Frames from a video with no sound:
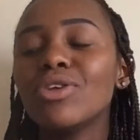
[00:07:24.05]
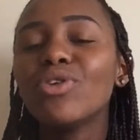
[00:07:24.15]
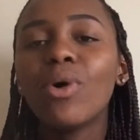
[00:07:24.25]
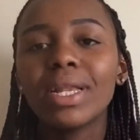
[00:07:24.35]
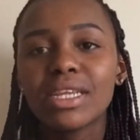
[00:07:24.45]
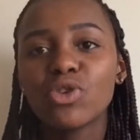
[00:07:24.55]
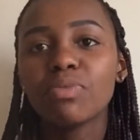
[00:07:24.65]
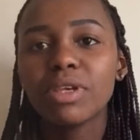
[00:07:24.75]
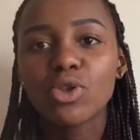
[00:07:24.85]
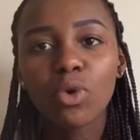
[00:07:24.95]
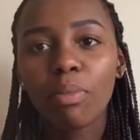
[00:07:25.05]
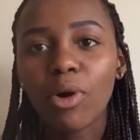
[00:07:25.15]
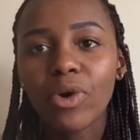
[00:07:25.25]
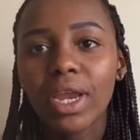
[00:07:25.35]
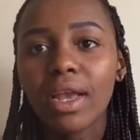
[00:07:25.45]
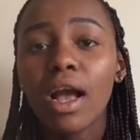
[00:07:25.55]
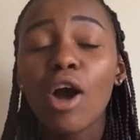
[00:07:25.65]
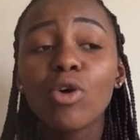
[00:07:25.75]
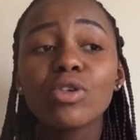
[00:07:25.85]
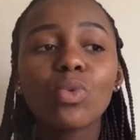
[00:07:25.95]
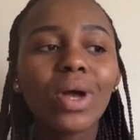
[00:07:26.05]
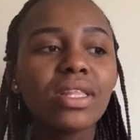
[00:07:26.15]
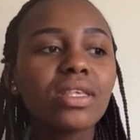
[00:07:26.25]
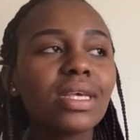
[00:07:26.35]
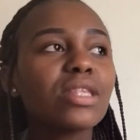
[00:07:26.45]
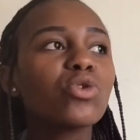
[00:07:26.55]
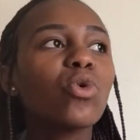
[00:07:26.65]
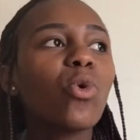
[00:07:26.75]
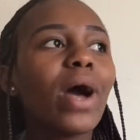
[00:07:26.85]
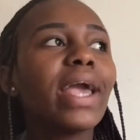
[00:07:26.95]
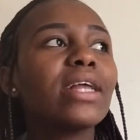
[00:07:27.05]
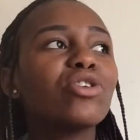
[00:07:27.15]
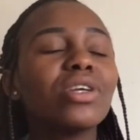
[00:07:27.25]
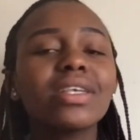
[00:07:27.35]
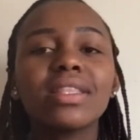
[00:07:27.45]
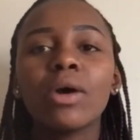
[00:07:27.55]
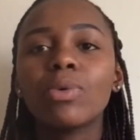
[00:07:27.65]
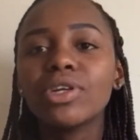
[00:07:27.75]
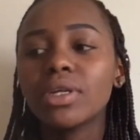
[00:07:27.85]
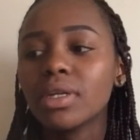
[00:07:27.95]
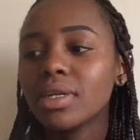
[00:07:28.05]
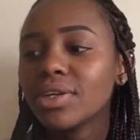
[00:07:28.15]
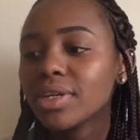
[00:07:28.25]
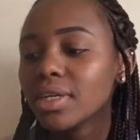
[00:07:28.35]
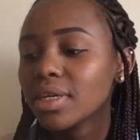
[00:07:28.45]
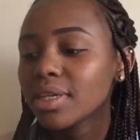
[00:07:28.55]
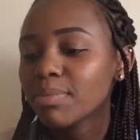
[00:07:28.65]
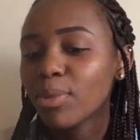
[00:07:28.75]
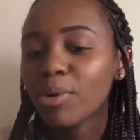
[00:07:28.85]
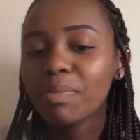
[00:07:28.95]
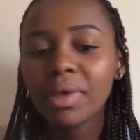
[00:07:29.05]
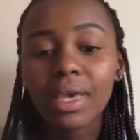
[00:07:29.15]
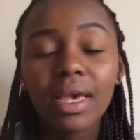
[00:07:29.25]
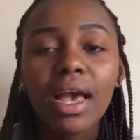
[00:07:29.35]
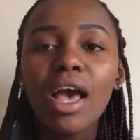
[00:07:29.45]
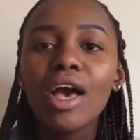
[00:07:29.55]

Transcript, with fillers: you don't want it to be so boring because once it's so quiet you're just there washing dishes mopping